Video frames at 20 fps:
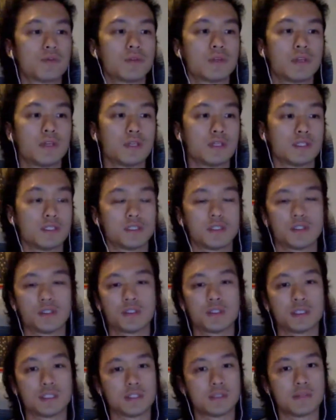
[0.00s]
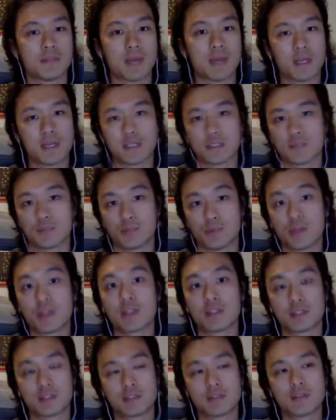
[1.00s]
is it good, is it bad, does it break
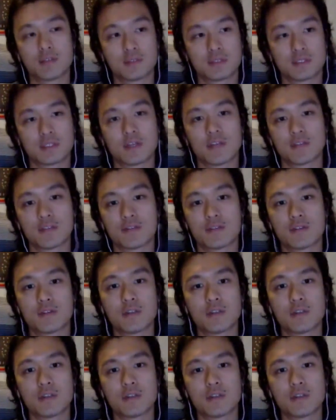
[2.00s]
stuff?